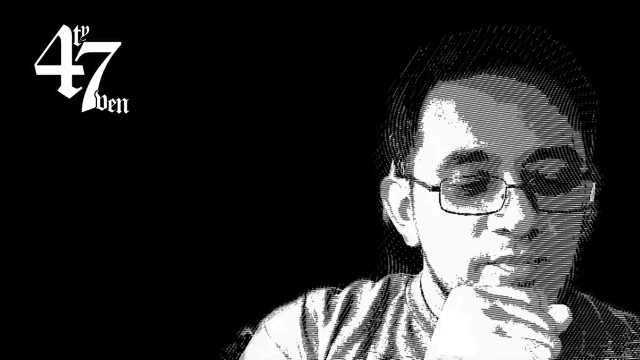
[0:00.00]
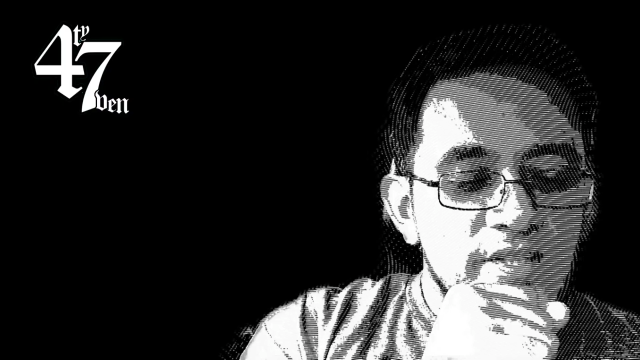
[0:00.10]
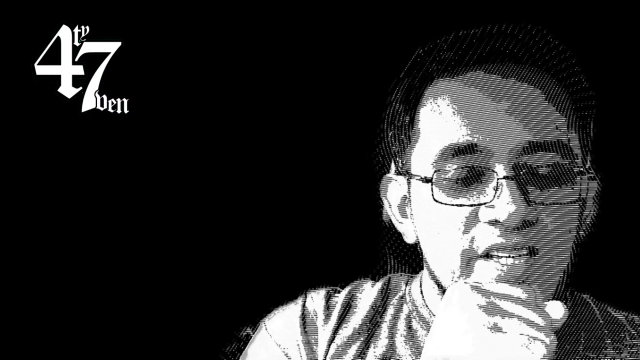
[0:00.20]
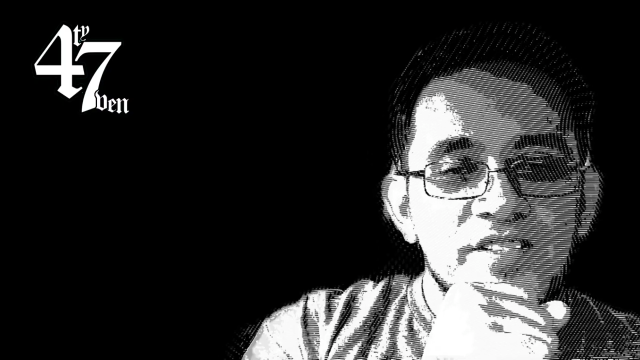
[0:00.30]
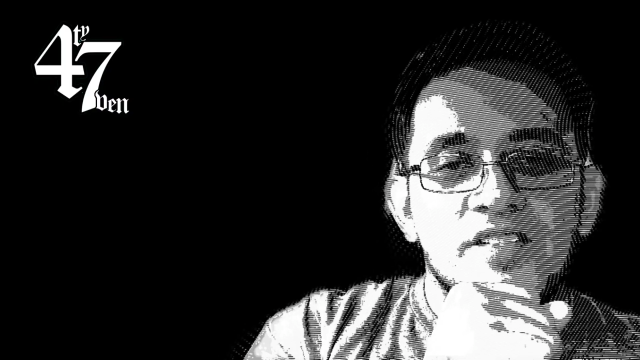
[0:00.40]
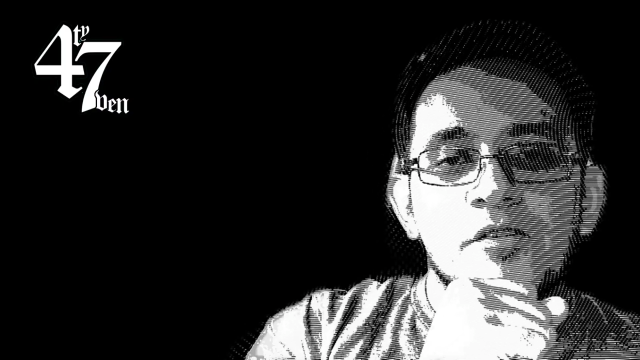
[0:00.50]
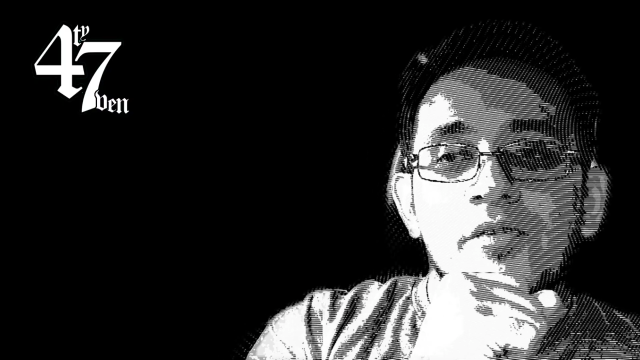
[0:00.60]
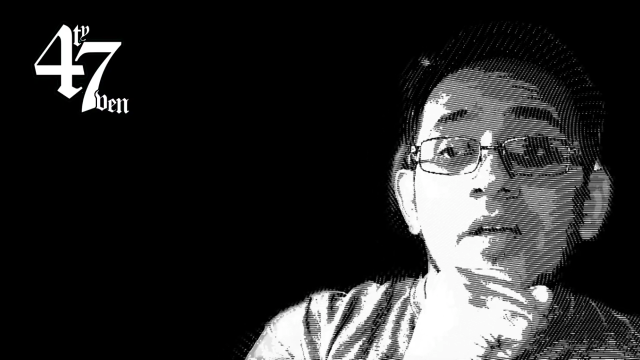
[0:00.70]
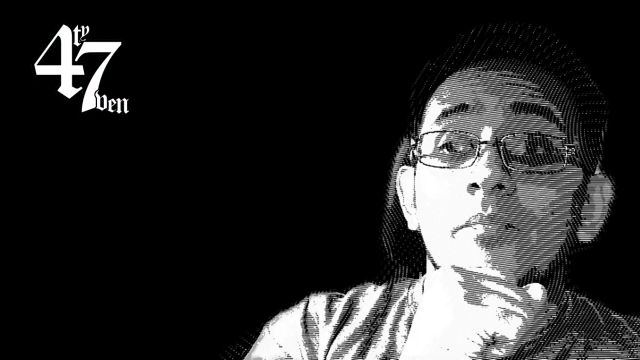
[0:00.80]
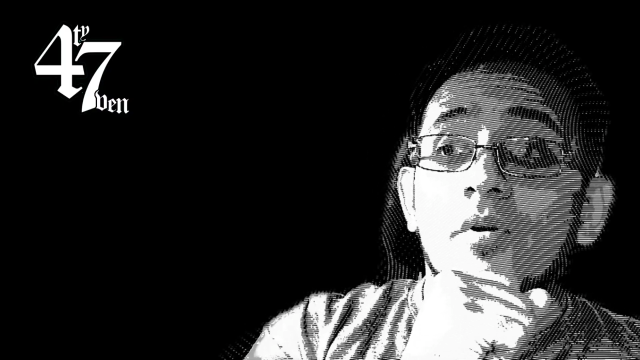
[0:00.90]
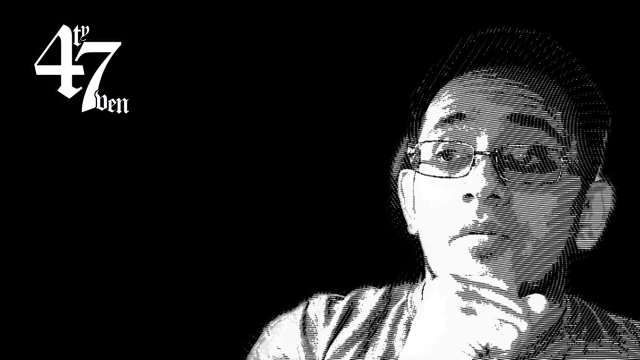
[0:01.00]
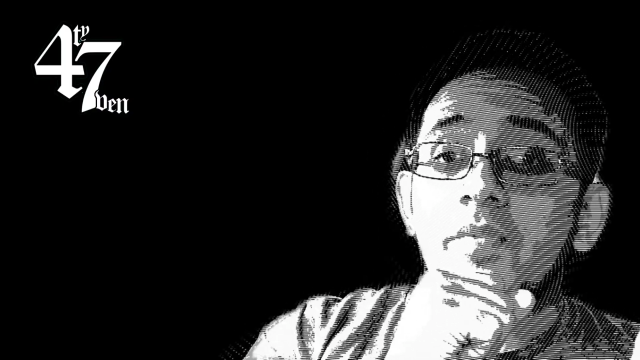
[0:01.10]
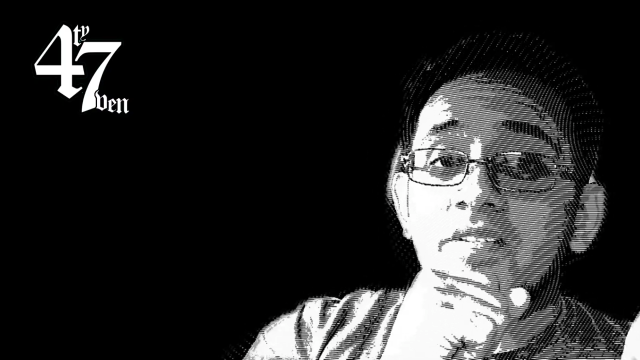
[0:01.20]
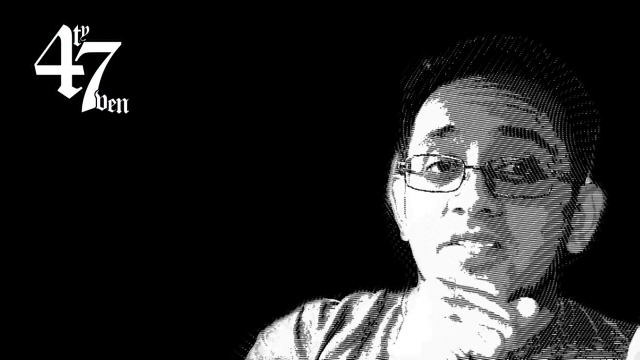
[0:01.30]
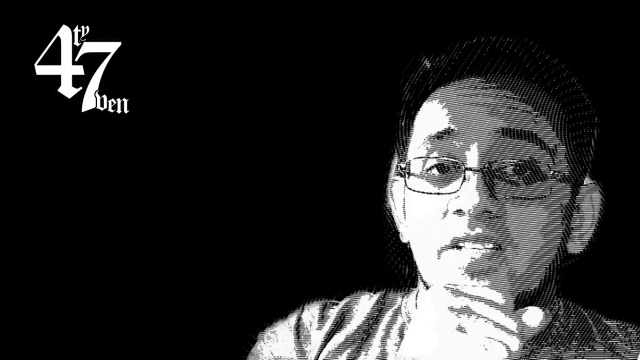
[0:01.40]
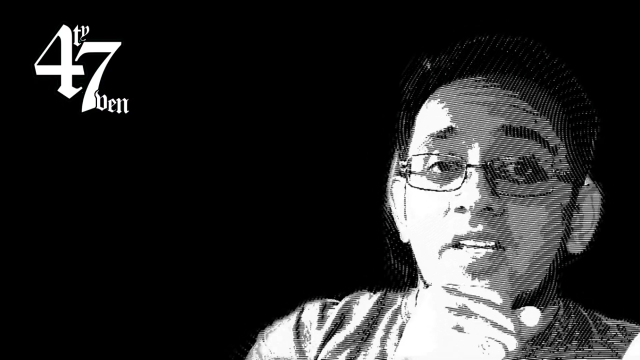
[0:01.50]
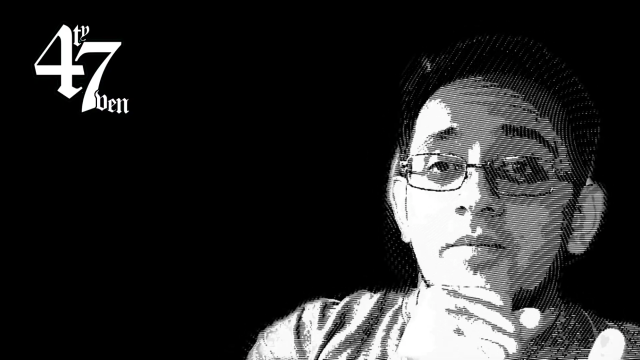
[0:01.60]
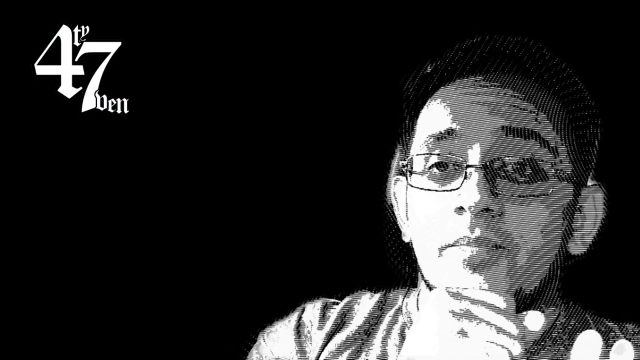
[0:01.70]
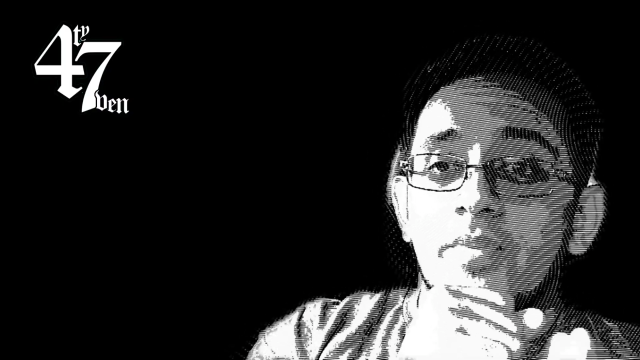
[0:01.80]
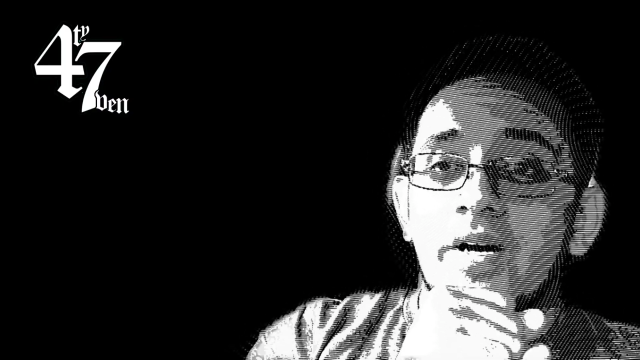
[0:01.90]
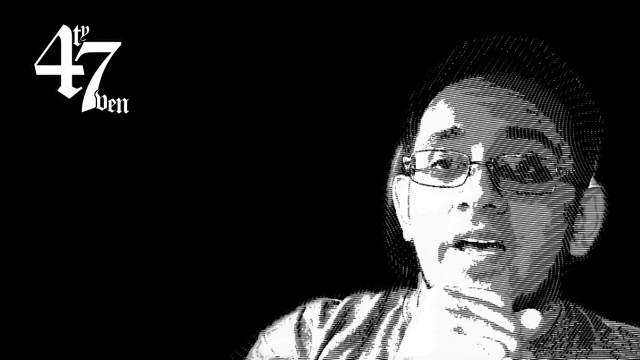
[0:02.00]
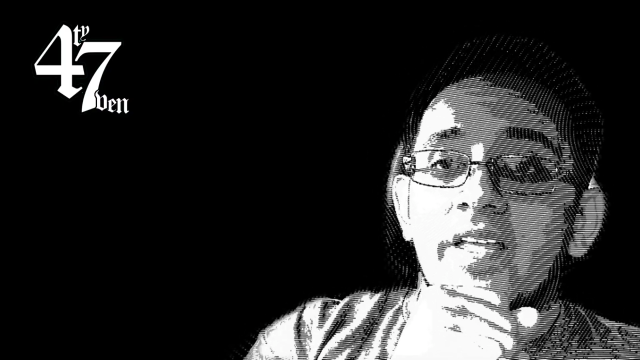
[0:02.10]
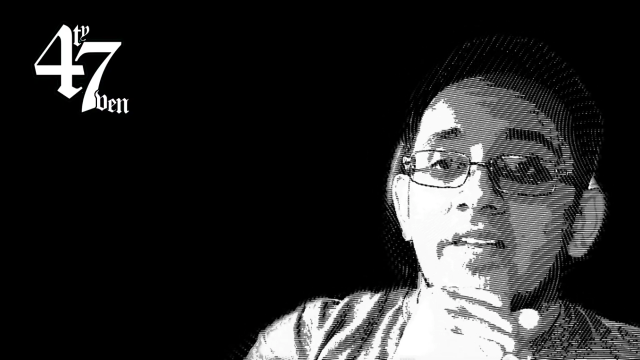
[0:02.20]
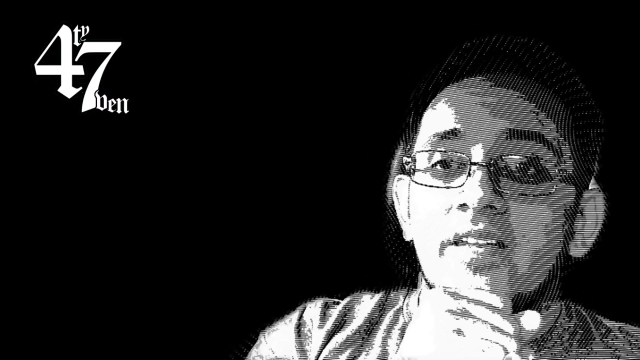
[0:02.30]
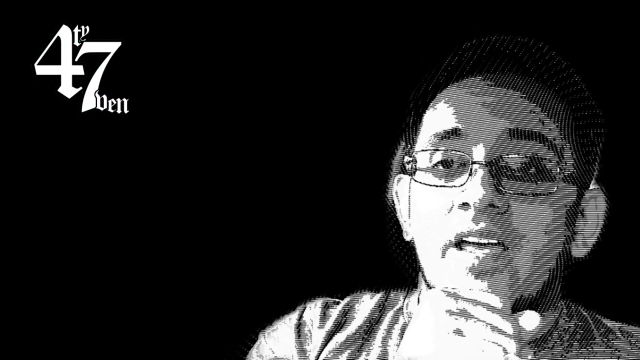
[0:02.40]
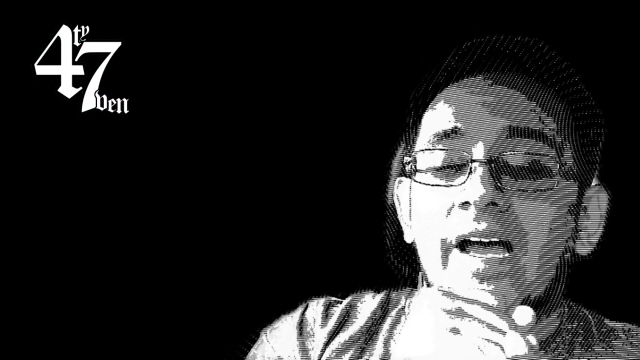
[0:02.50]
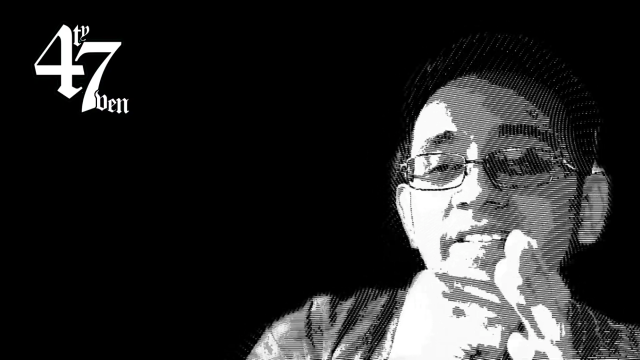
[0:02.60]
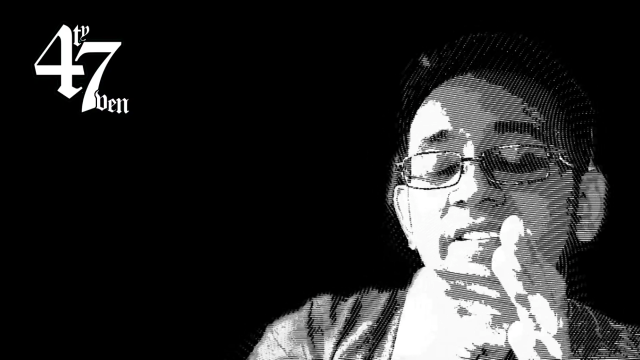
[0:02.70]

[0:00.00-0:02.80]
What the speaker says: Instagram Berman skit, but I